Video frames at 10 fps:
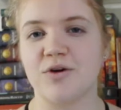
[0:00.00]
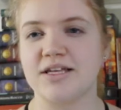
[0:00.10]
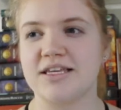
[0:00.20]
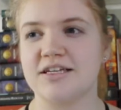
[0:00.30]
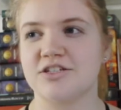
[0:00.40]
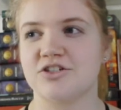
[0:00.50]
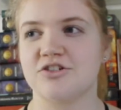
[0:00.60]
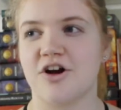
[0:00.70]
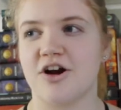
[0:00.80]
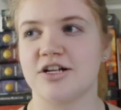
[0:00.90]
really
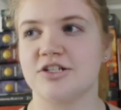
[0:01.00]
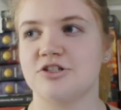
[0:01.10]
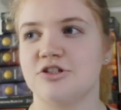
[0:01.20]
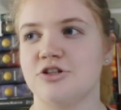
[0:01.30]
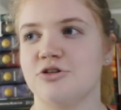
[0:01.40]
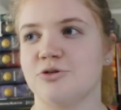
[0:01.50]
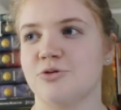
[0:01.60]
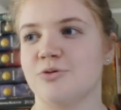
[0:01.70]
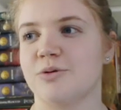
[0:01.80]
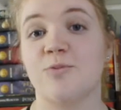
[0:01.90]
started
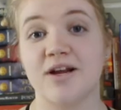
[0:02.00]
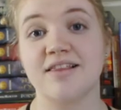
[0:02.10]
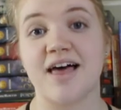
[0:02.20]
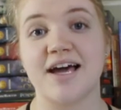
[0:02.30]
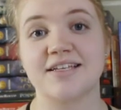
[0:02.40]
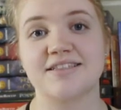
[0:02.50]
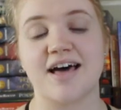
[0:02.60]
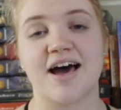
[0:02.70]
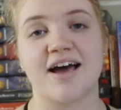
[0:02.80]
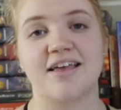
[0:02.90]
to realize
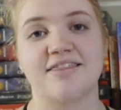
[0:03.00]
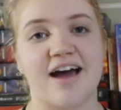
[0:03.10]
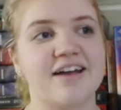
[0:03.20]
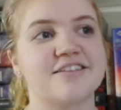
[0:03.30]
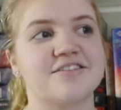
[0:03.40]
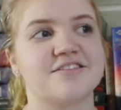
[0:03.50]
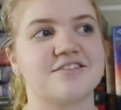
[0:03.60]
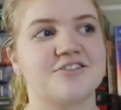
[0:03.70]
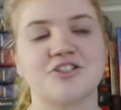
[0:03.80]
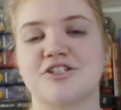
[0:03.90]
that that is
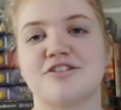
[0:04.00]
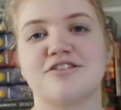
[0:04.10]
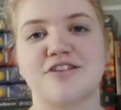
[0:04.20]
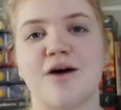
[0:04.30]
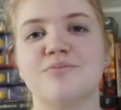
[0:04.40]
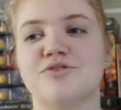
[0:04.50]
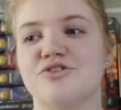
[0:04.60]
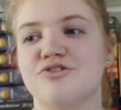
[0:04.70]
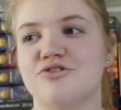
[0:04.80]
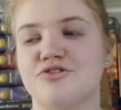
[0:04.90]
just some
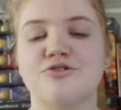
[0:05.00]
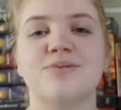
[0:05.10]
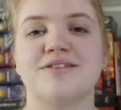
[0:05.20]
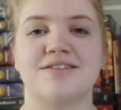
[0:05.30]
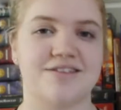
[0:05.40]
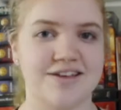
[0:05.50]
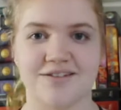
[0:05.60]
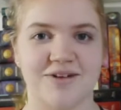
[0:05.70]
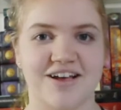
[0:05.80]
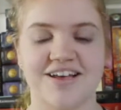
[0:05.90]
stupid
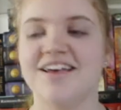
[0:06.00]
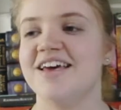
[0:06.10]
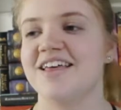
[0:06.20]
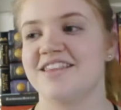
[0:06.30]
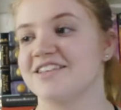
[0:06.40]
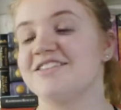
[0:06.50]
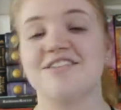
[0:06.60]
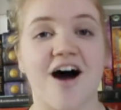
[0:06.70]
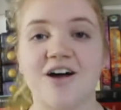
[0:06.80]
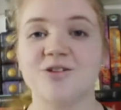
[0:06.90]
stigma that's
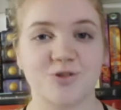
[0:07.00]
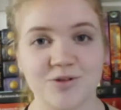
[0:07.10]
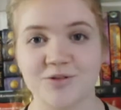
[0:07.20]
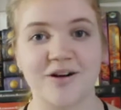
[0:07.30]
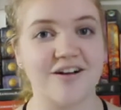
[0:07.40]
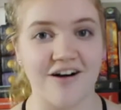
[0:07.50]
not true at